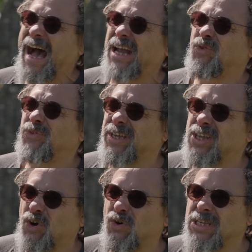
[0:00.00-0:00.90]
I don't think the
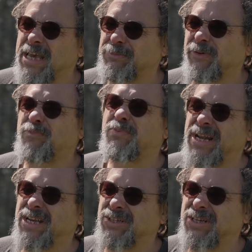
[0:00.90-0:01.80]
concept of
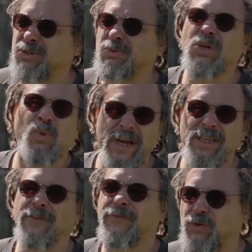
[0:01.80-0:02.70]
Britishness was quite
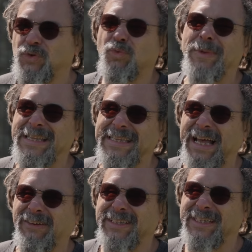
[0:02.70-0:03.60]
the feudal
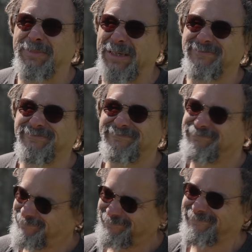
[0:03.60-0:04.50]
mentality, but
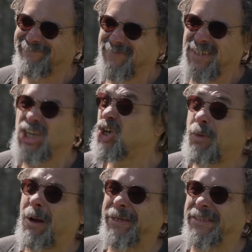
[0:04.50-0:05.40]
you know
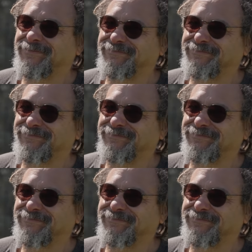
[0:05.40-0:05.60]
what I mean.